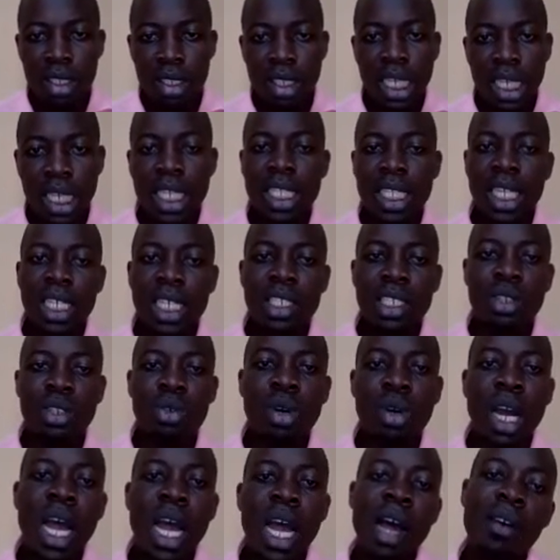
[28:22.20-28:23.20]
such that
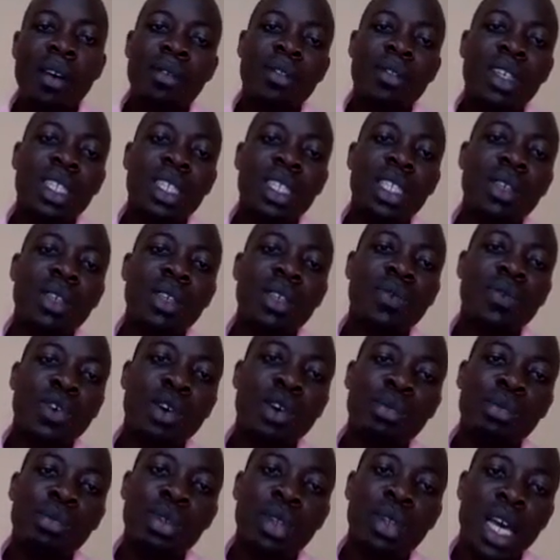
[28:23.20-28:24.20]
you have these
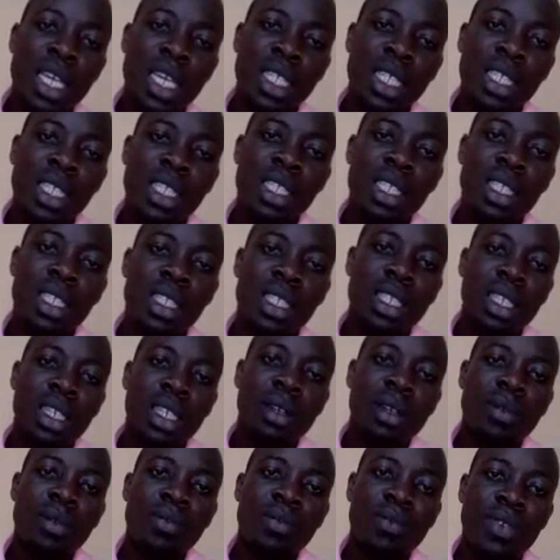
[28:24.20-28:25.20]
formulas.
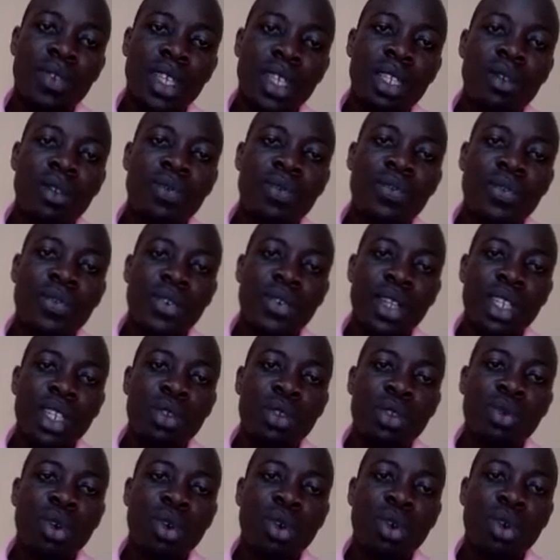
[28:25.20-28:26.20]
Feel free
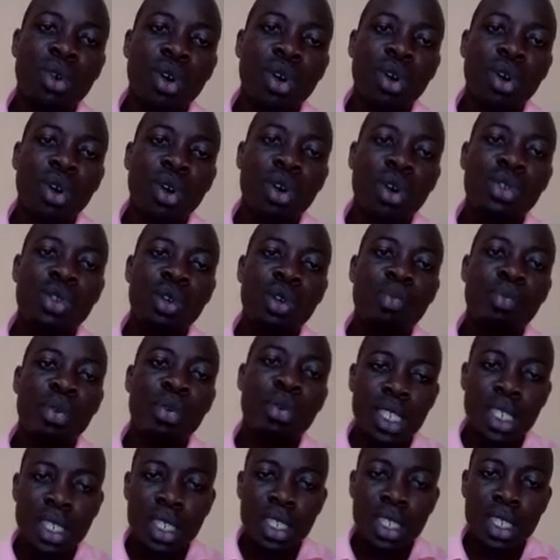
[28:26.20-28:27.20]
to also
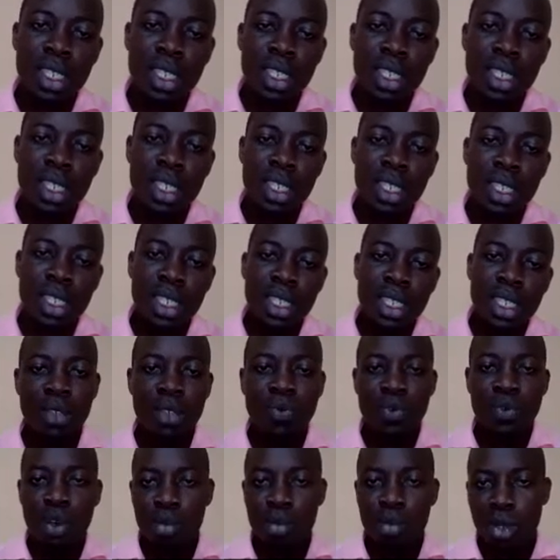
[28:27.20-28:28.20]
print
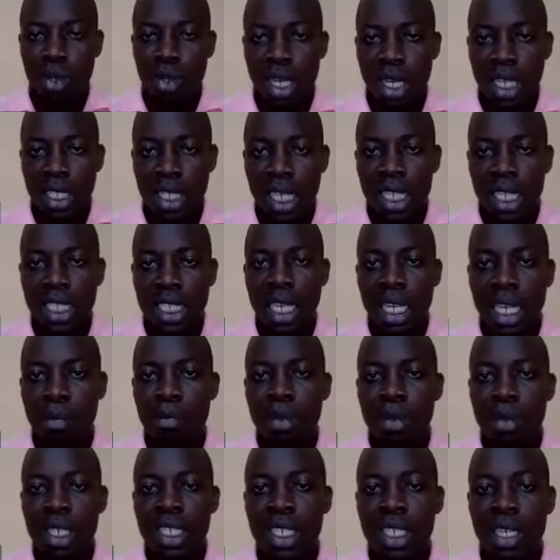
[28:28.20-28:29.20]
these formulas and
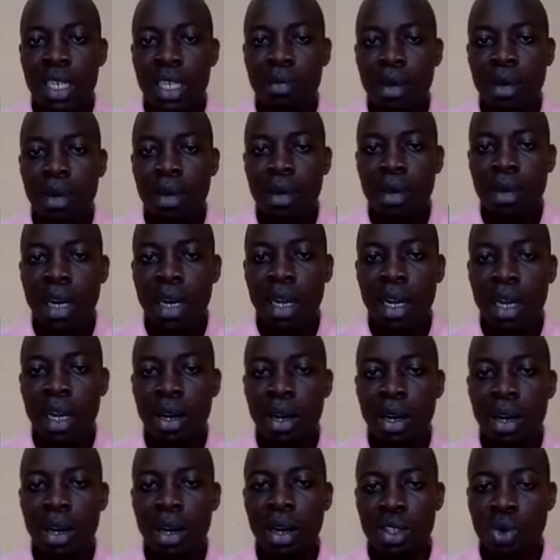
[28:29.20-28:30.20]
submit them along
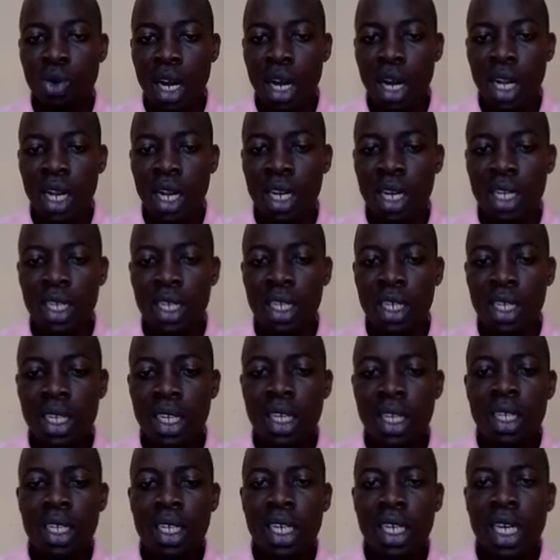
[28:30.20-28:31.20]
with your work.
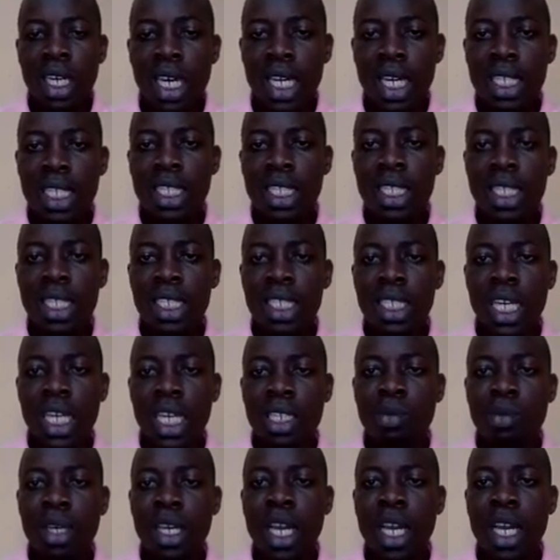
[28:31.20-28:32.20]
Anything
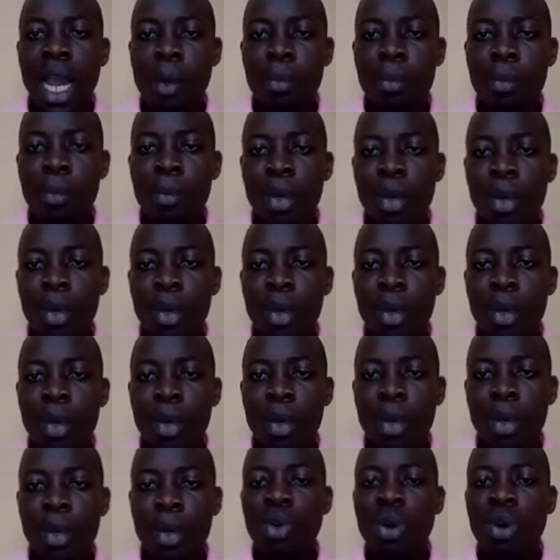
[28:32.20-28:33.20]
that may happen to
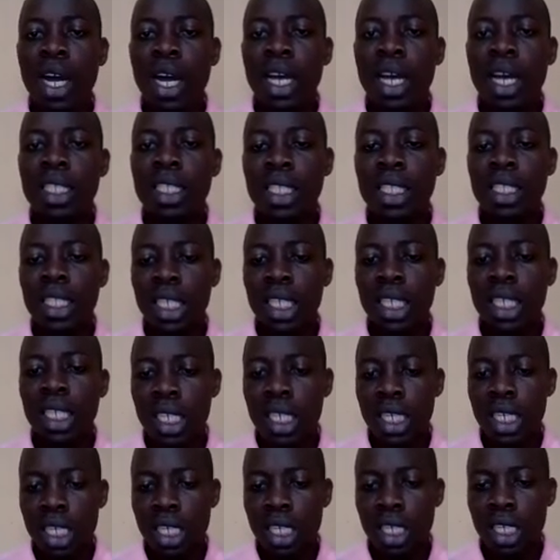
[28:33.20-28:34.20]
your
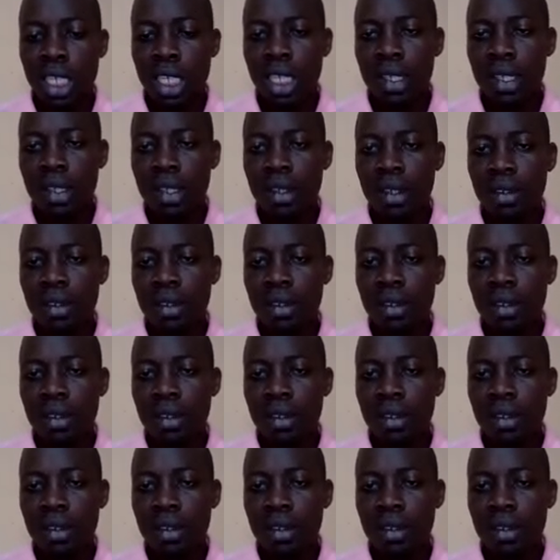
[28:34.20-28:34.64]
CD